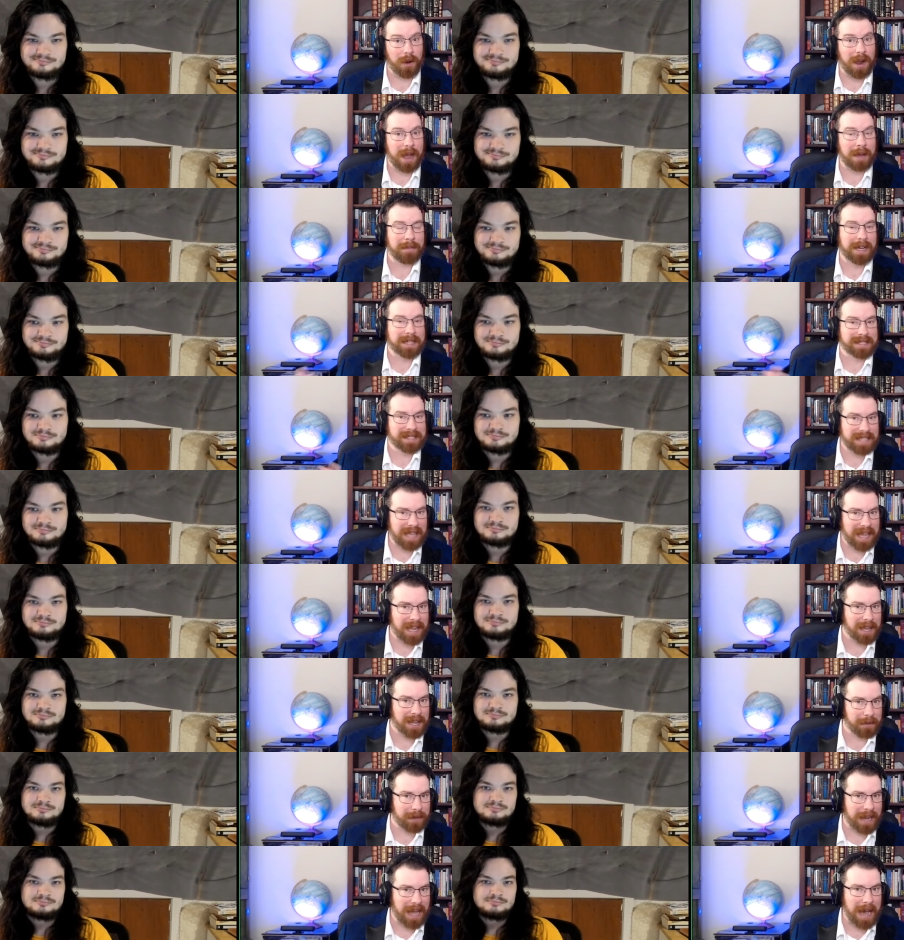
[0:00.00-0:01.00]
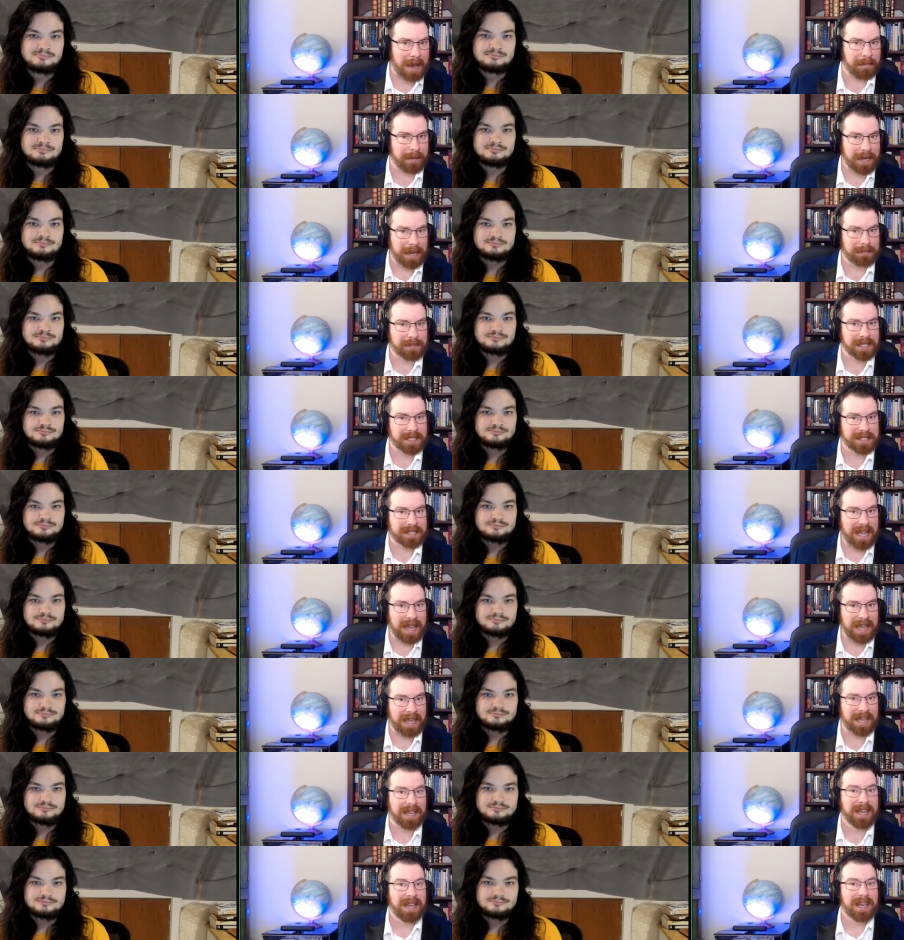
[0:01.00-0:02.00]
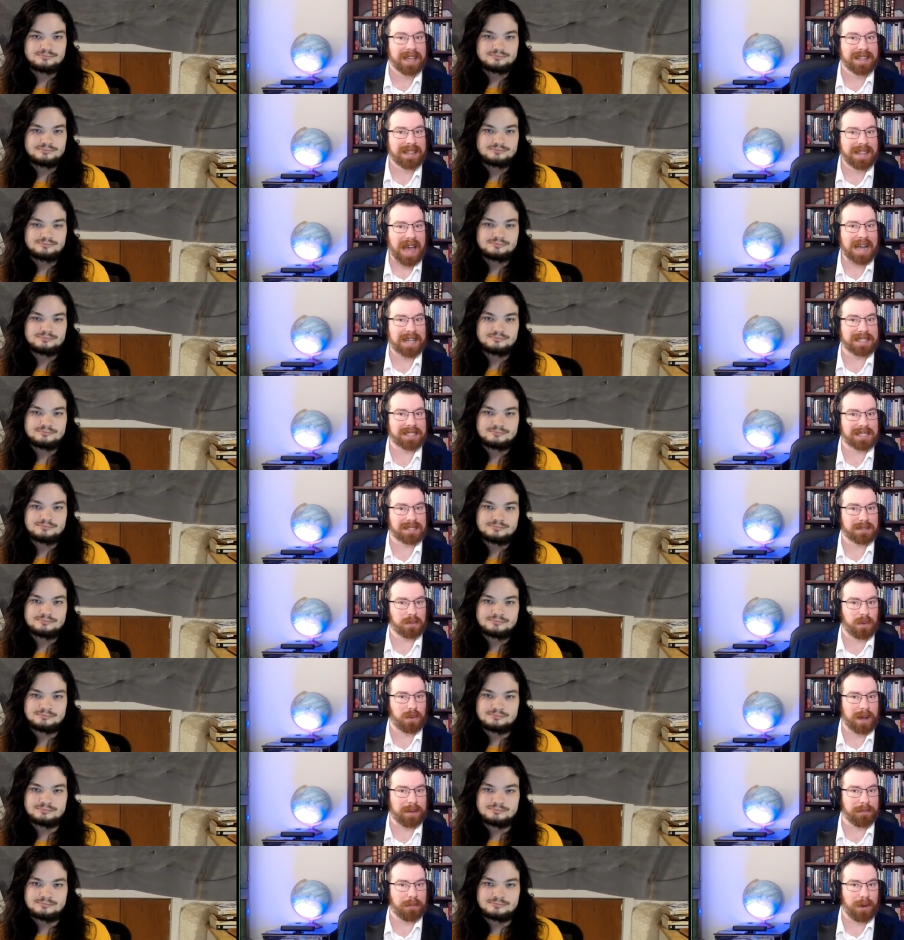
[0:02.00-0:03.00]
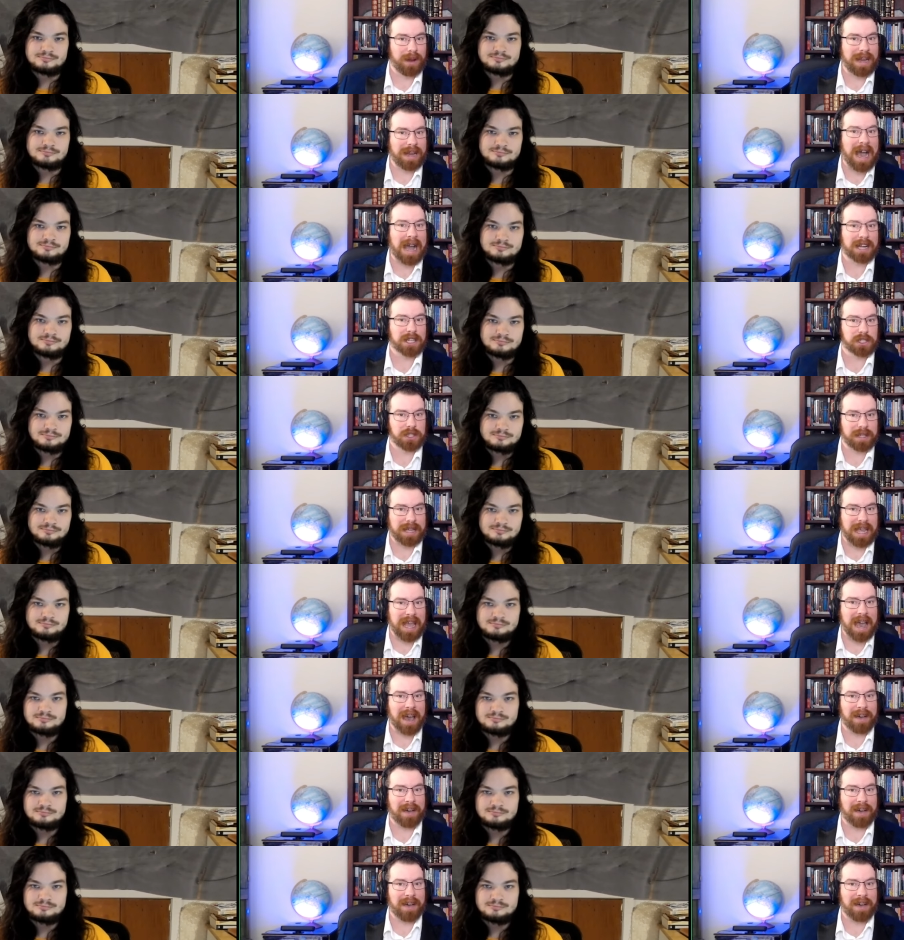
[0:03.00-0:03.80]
Speaker 1: war. I'm not saying it would happen. I'm just saying that's what would actually